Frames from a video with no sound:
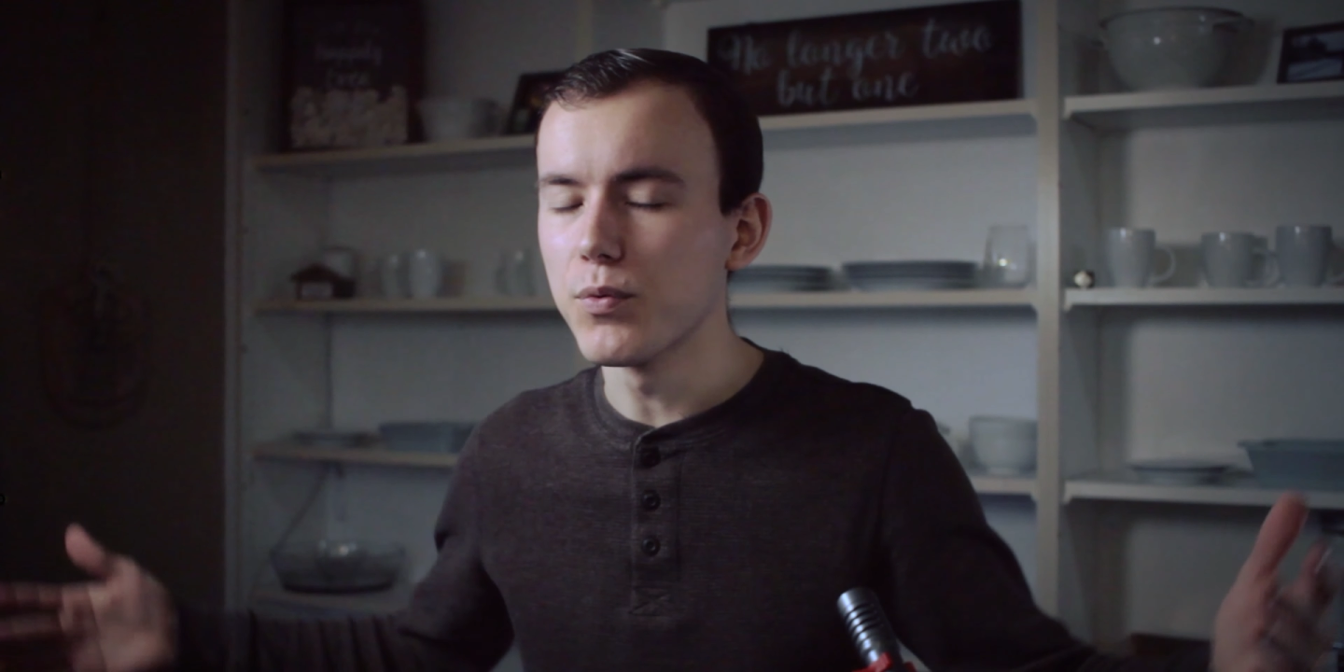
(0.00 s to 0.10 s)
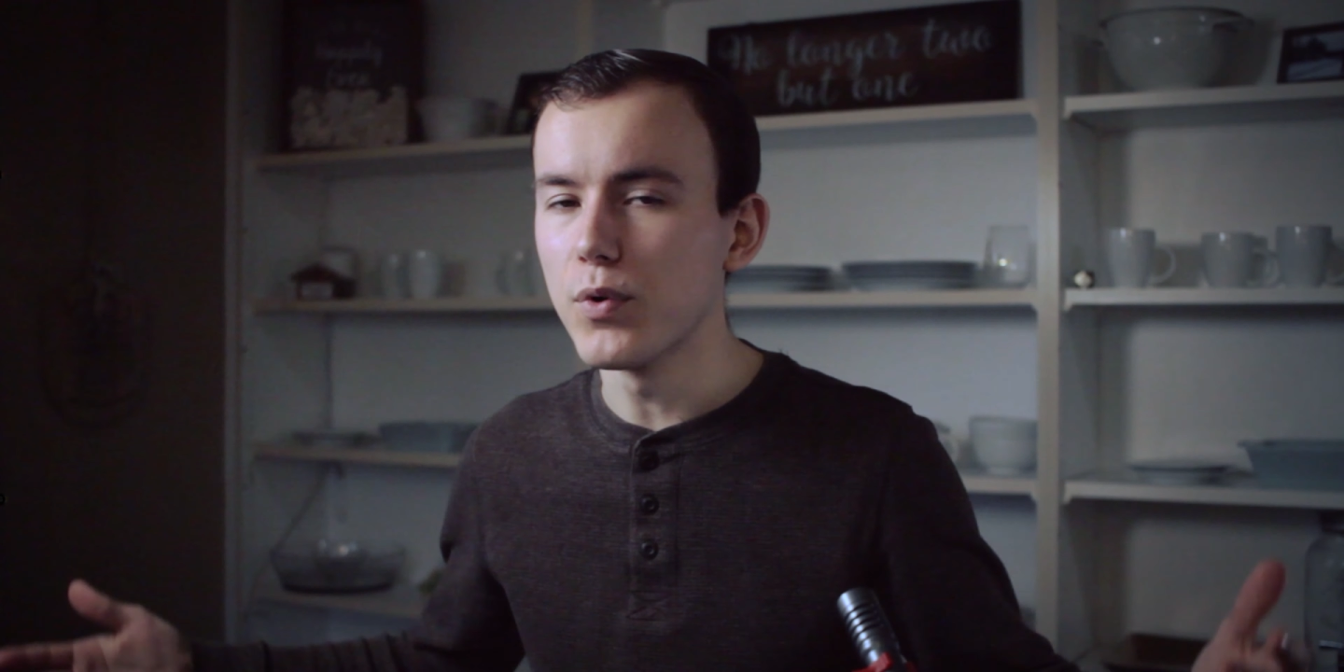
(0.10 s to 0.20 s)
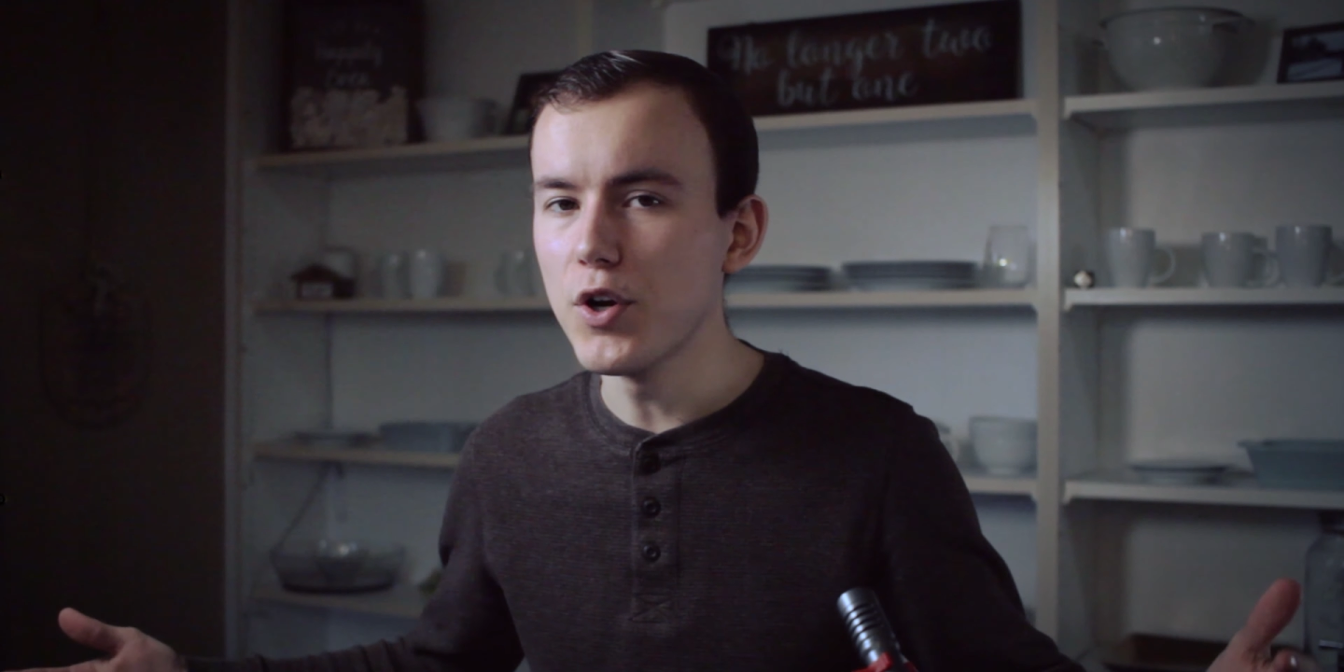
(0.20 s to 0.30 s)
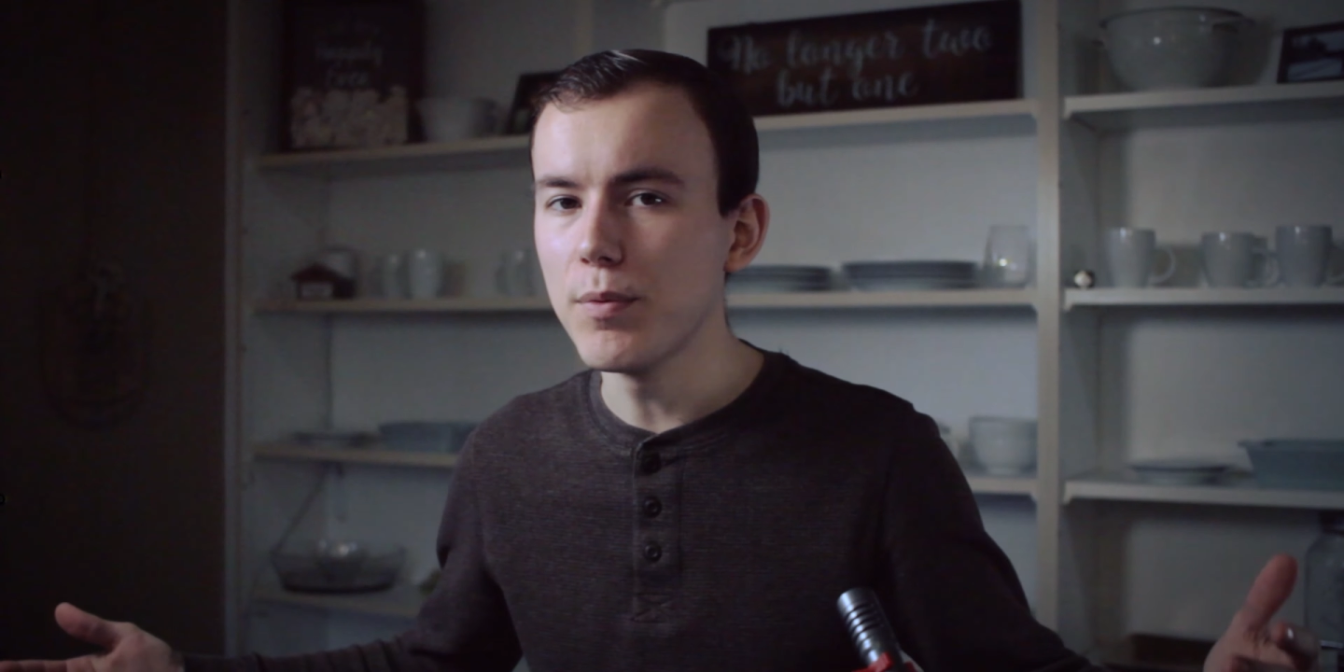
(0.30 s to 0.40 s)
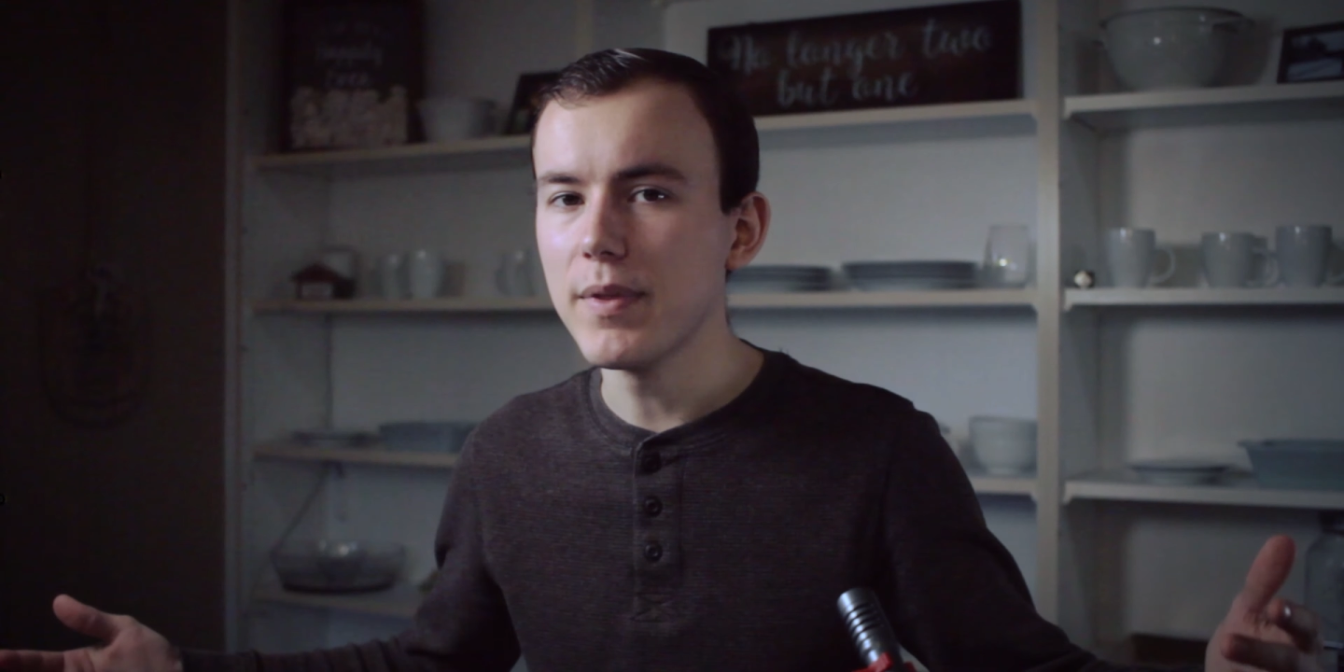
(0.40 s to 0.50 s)

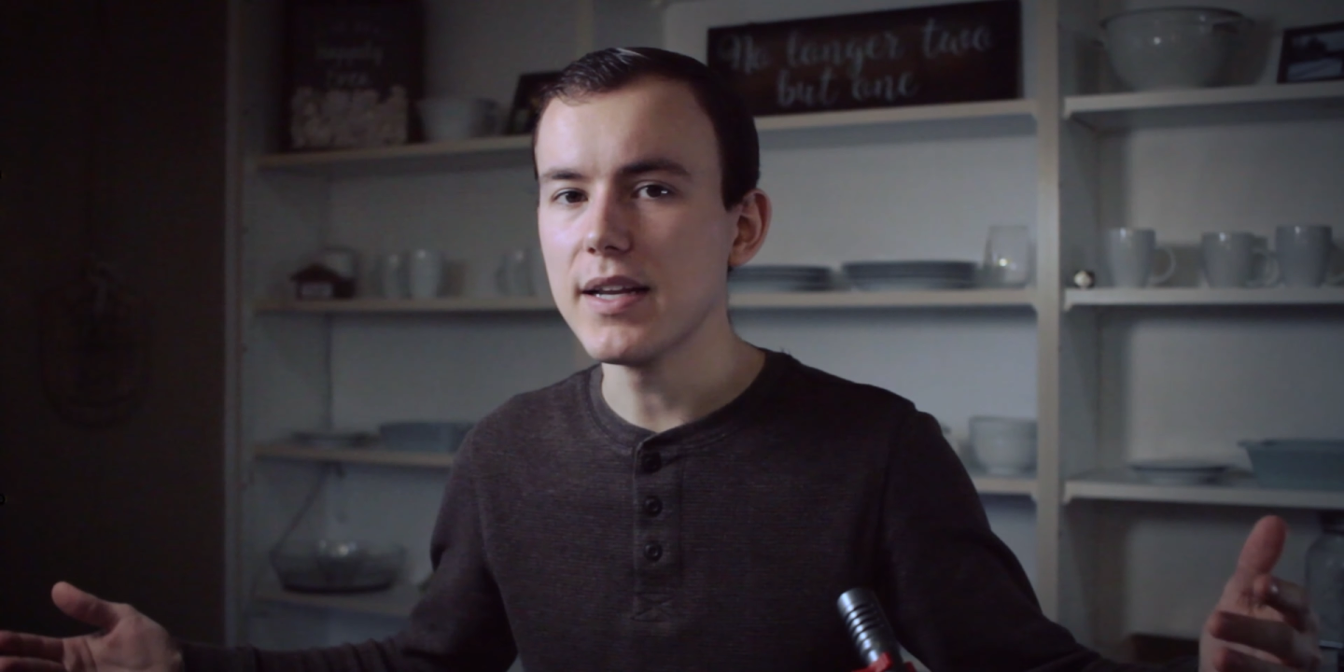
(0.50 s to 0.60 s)
room